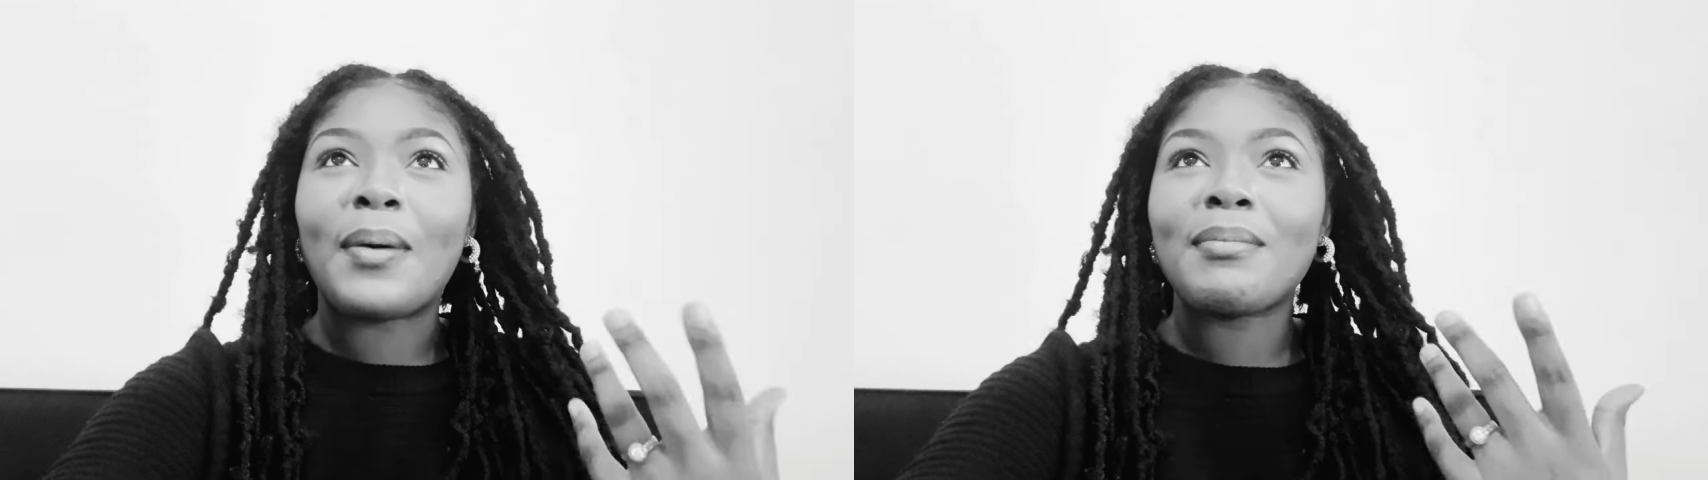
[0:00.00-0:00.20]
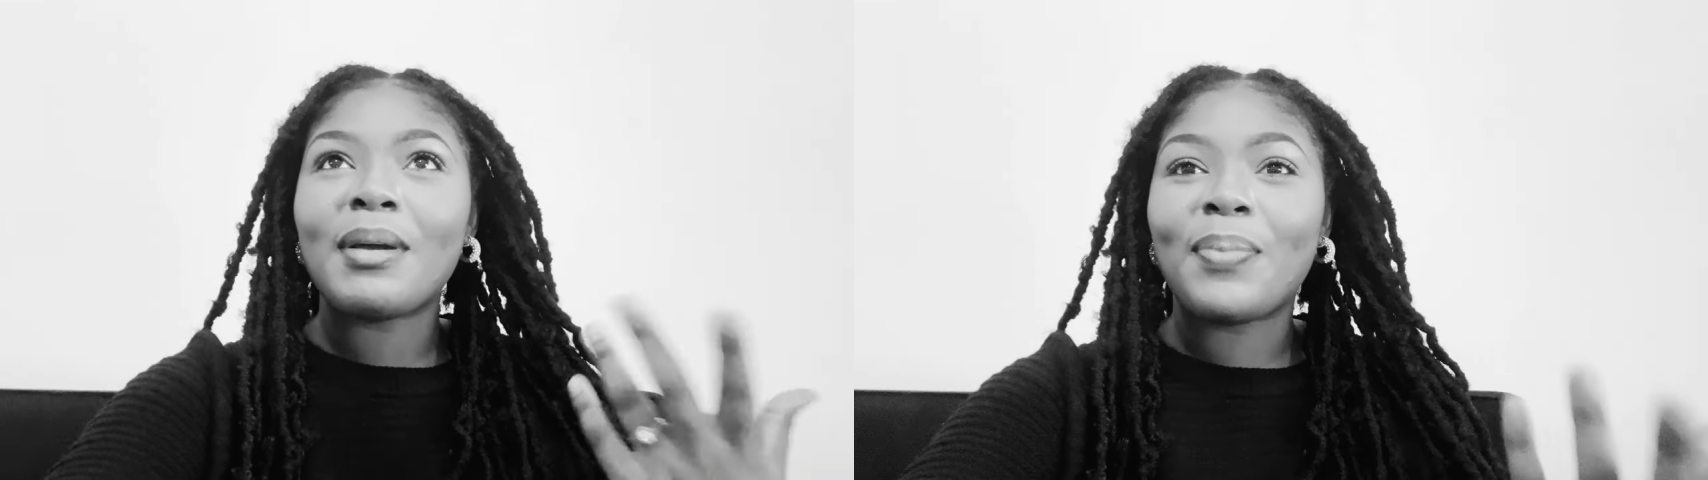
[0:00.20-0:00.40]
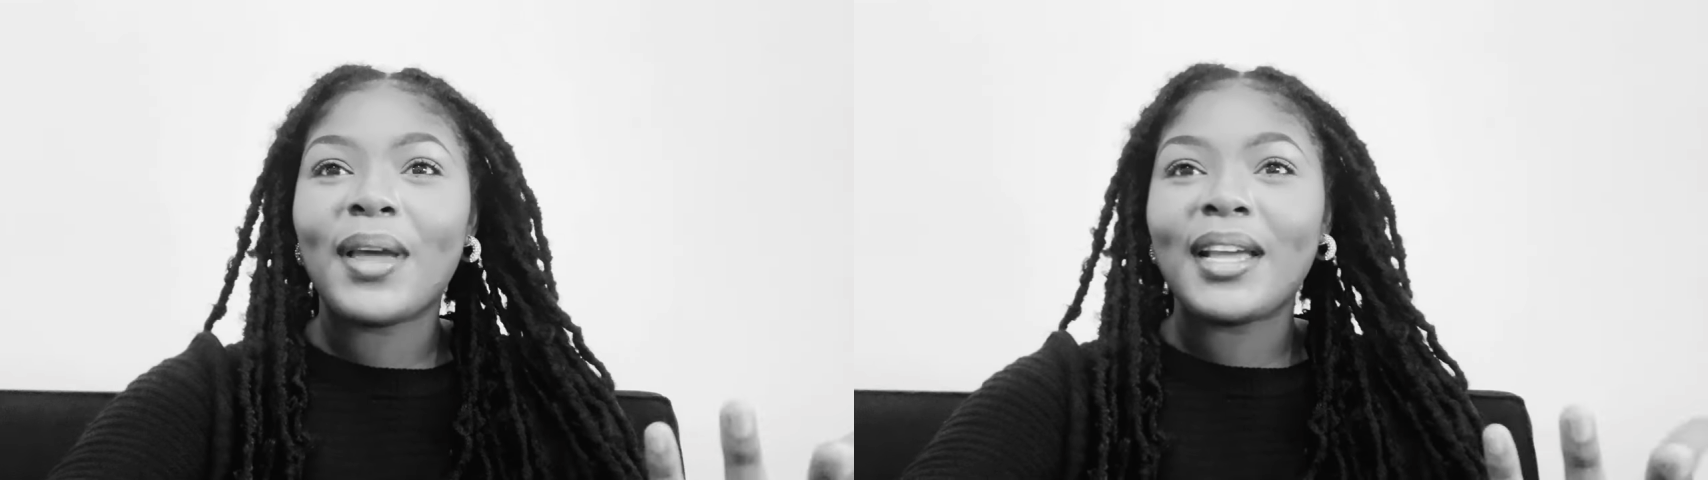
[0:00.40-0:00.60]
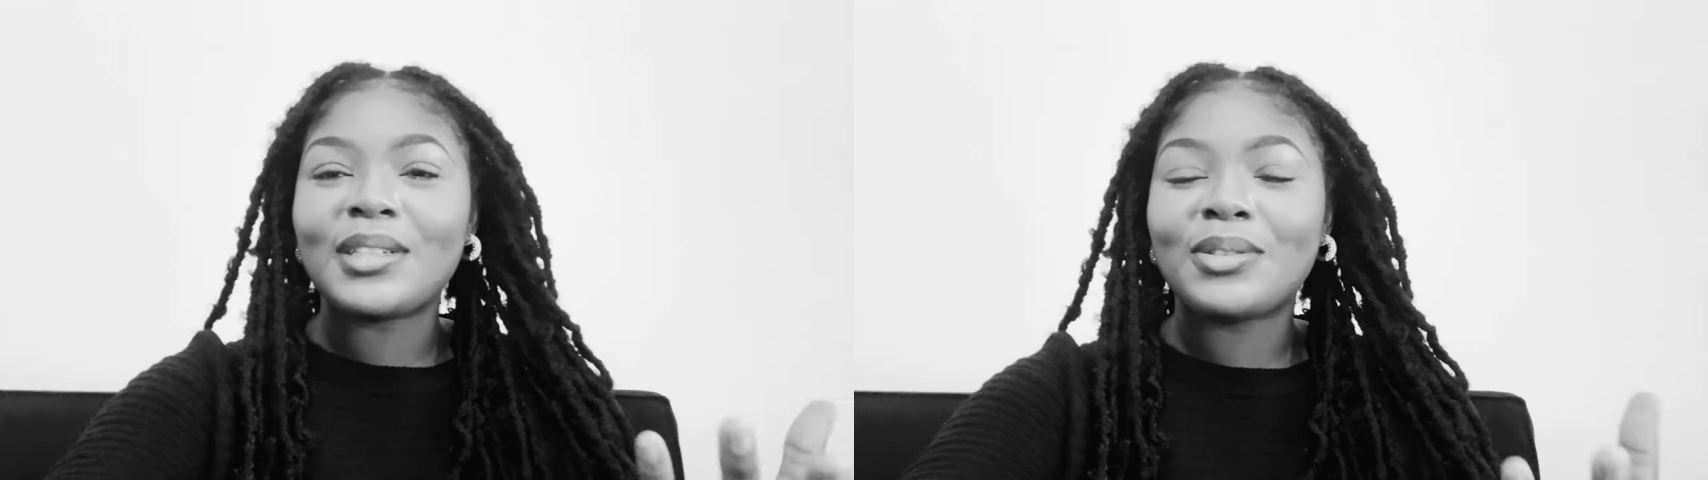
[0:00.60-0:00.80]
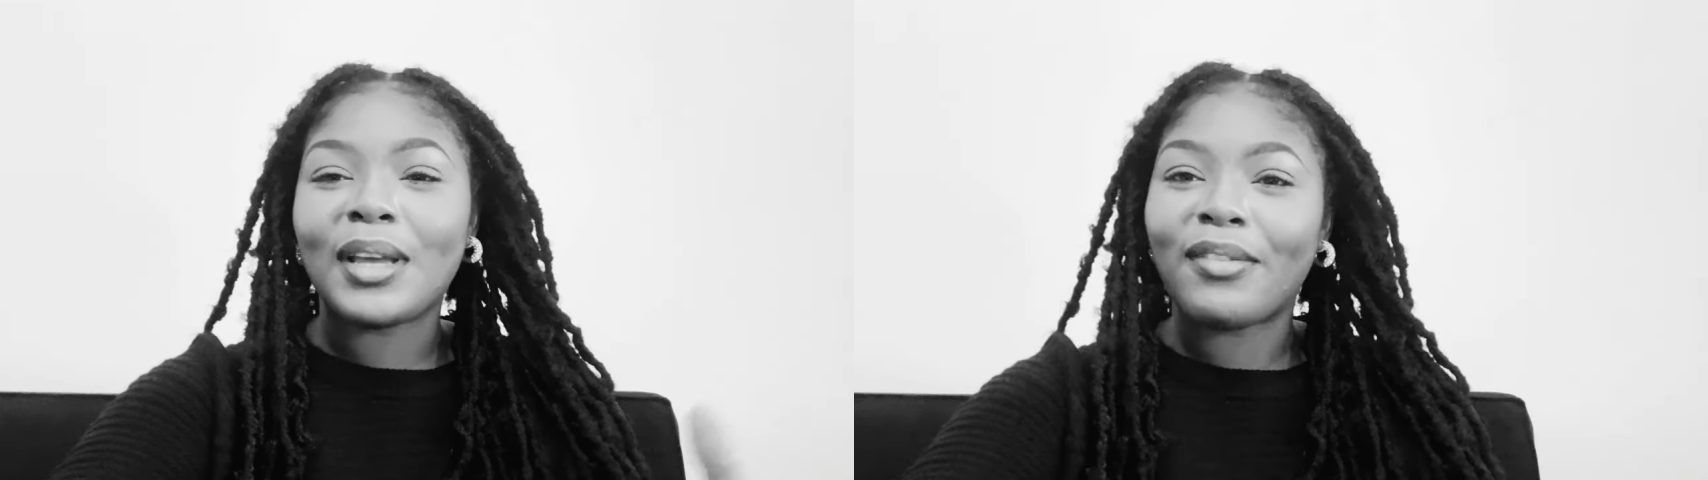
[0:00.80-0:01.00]
want my
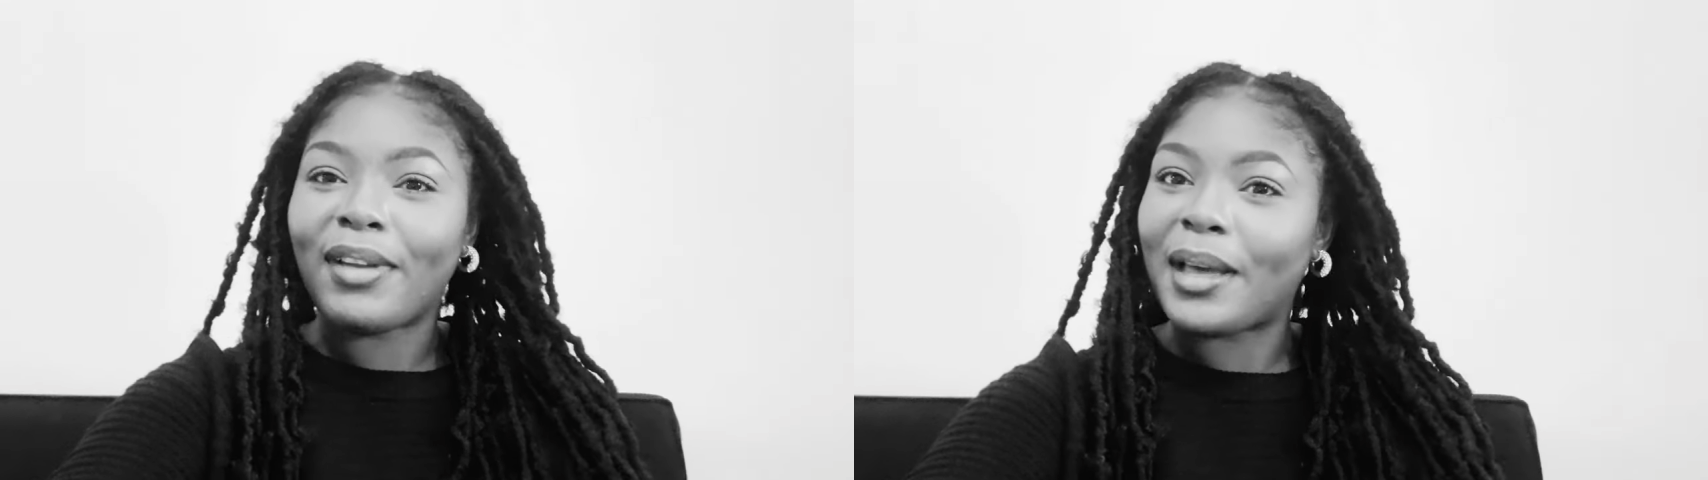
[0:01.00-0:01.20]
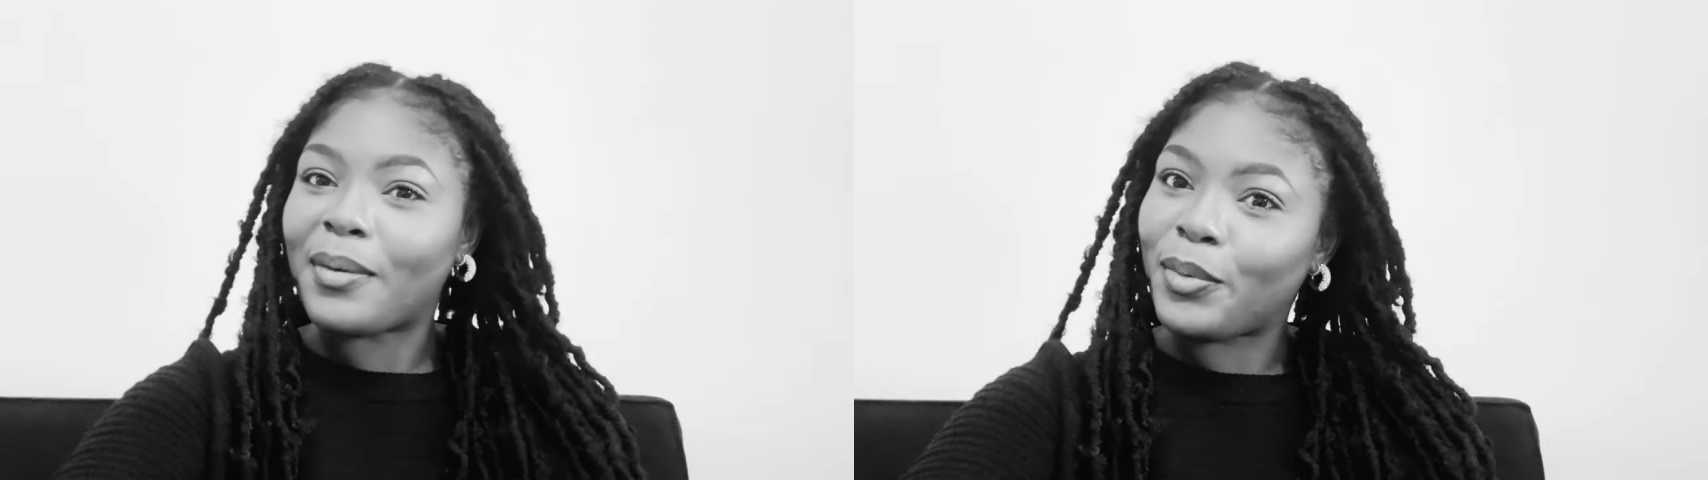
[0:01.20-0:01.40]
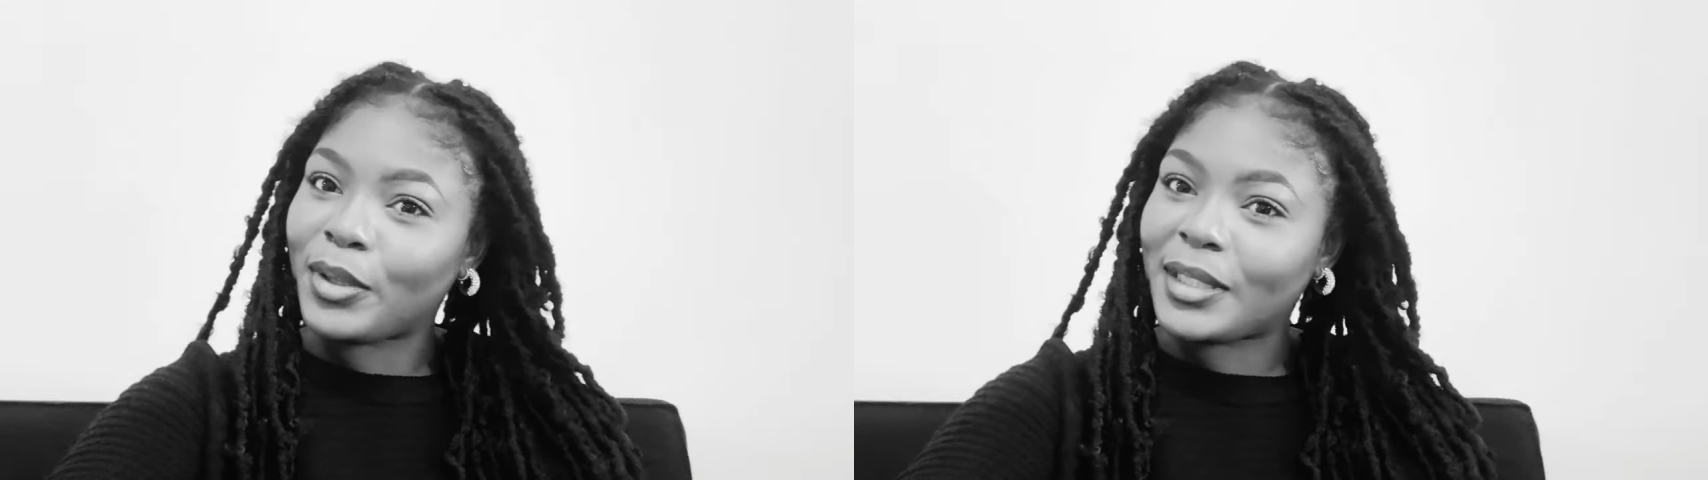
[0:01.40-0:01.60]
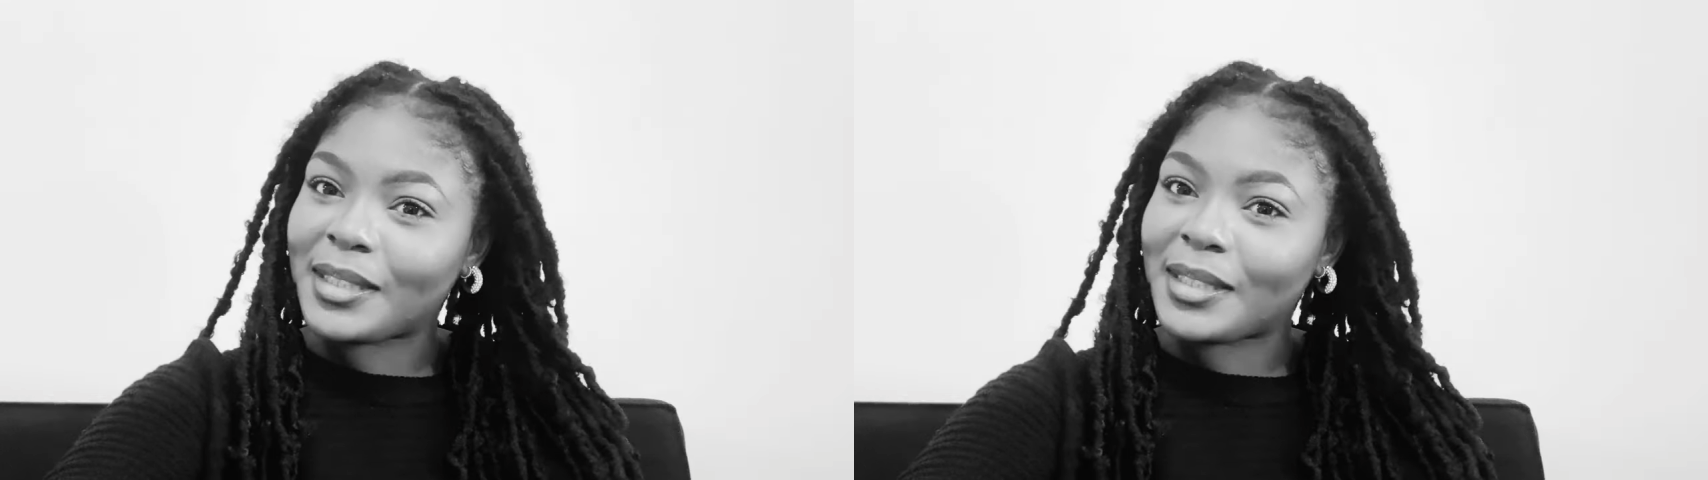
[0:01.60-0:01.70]
page to have like beauty